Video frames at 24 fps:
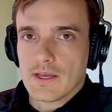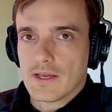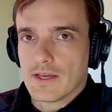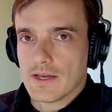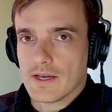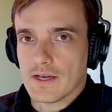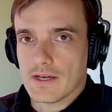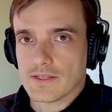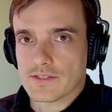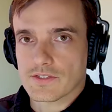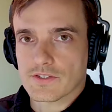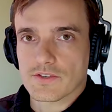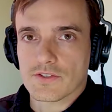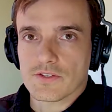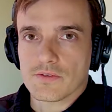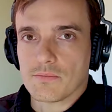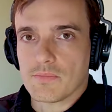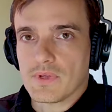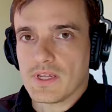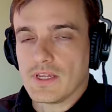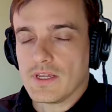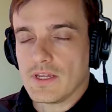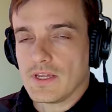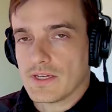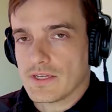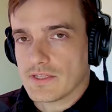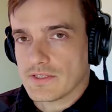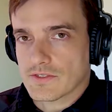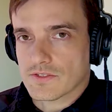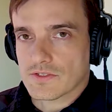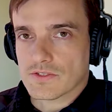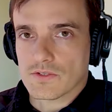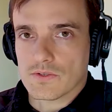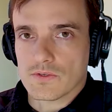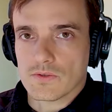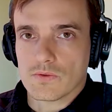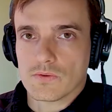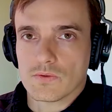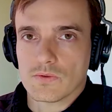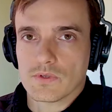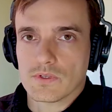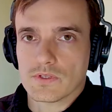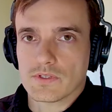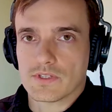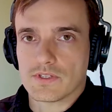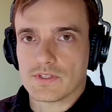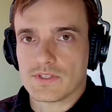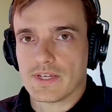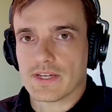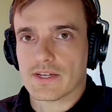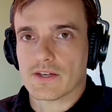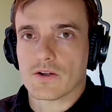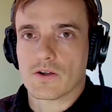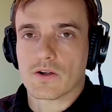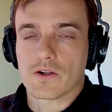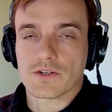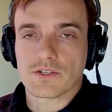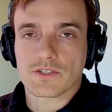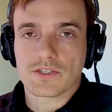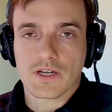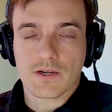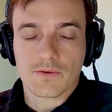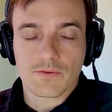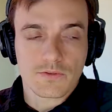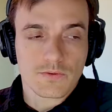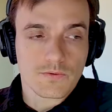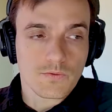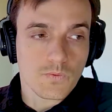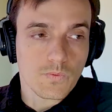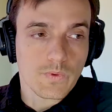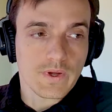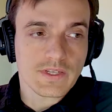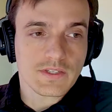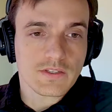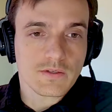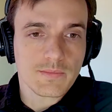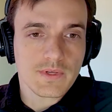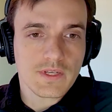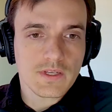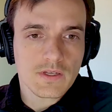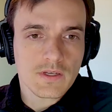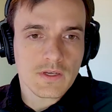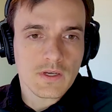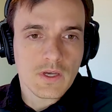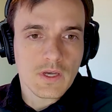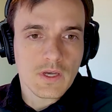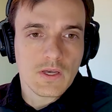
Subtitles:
It's good meat. And so to take a heart shot would waste meat.